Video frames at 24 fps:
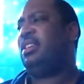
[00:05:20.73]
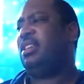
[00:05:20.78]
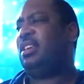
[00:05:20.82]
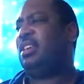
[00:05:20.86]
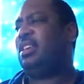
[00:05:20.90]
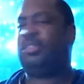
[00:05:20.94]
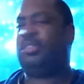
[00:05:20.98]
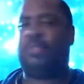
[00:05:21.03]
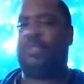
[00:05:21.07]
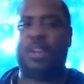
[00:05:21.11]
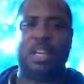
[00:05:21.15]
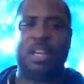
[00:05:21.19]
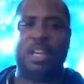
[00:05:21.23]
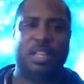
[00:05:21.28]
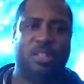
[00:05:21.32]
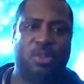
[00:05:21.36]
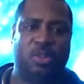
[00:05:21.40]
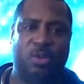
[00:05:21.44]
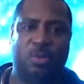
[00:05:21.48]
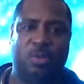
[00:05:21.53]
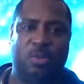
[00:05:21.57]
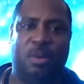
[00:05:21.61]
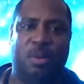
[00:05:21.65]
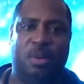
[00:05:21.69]
it's fucking
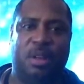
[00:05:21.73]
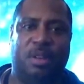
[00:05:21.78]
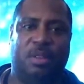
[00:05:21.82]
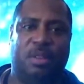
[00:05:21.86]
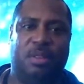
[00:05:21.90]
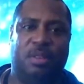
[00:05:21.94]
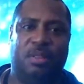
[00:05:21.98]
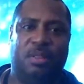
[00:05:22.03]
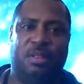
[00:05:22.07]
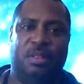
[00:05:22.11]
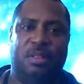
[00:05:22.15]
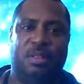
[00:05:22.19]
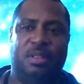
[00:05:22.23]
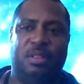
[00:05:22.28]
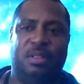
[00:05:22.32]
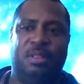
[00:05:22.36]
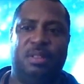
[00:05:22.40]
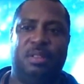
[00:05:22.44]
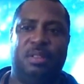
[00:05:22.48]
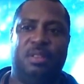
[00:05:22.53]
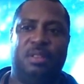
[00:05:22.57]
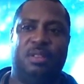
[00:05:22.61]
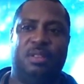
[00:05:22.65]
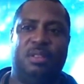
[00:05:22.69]
Tomb Raider.
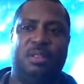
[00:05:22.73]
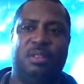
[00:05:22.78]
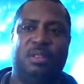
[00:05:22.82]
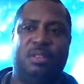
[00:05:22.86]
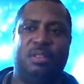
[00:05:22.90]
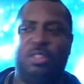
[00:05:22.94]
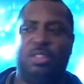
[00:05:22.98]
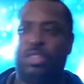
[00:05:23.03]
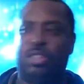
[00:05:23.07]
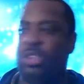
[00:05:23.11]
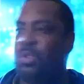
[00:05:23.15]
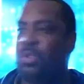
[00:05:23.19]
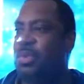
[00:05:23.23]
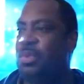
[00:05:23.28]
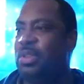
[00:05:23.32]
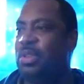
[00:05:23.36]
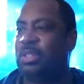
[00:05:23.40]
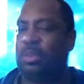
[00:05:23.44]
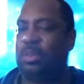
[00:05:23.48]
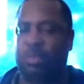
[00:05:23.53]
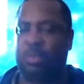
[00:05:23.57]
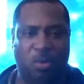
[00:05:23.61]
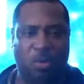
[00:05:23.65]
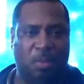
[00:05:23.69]
Just throw in
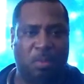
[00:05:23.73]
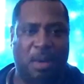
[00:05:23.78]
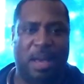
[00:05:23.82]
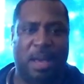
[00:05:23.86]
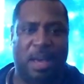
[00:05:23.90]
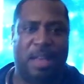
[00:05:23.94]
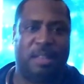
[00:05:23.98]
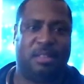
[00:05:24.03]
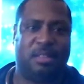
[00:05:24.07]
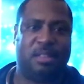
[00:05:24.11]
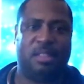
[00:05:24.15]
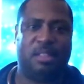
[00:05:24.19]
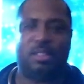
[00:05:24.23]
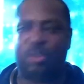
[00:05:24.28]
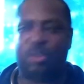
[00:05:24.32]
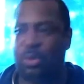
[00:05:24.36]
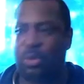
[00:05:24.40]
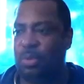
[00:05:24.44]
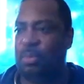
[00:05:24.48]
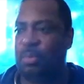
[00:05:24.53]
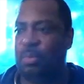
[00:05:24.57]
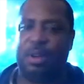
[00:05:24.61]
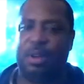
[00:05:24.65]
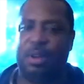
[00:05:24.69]
some robots. It's
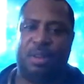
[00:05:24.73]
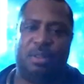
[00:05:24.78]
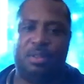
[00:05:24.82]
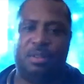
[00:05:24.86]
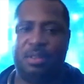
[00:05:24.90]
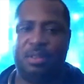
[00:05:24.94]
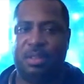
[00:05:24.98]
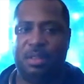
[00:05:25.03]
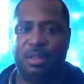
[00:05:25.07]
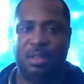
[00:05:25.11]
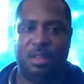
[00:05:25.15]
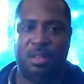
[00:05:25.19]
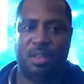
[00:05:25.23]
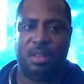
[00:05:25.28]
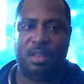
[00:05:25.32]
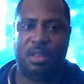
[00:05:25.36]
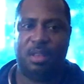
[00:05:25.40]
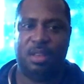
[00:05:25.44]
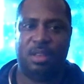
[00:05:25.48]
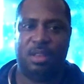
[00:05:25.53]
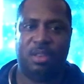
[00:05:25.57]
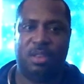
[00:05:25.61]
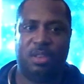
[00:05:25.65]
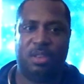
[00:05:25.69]
Tomb Raider.
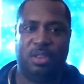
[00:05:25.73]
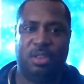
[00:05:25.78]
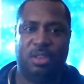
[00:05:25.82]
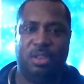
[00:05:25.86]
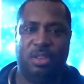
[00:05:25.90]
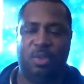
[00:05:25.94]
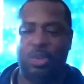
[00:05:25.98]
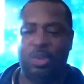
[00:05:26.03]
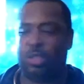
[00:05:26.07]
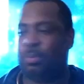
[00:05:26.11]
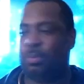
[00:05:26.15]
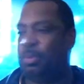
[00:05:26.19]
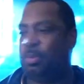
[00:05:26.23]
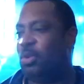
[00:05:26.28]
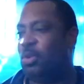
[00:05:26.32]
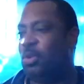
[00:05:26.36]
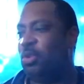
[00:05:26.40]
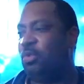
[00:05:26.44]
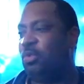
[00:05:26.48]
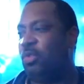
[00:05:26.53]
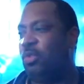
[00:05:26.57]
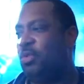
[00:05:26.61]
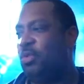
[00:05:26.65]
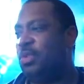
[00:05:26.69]
You're
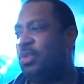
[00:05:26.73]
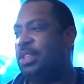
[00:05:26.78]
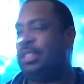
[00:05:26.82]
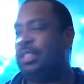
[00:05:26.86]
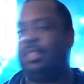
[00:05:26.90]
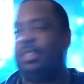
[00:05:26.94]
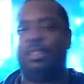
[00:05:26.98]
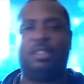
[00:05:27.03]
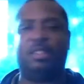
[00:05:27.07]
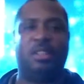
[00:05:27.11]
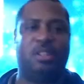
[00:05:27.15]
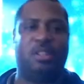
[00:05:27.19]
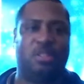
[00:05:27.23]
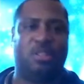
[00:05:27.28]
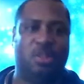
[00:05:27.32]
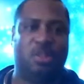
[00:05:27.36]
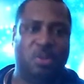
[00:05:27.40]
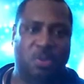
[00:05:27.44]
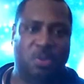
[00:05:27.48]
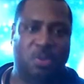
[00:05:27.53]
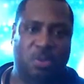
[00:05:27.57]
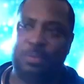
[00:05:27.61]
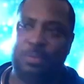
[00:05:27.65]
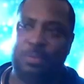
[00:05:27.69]
exploring ruins instead of
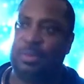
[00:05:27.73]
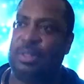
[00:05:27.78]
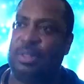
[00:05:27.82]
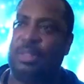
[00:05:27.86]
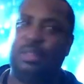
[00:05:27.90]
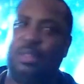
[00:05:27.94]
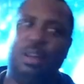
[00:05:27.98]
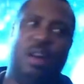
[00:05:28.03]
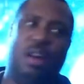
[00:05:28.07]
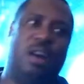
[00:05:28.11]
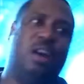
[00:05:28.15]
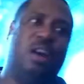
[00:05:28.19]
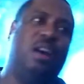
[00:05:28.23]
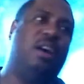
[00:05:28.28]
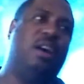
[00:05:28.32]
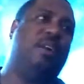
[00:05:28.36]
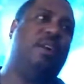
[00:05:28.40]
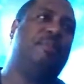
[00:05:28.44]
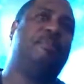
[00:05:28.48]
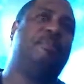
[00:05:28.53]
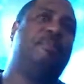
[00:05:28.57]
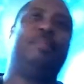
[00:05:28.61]
tombs. Uh,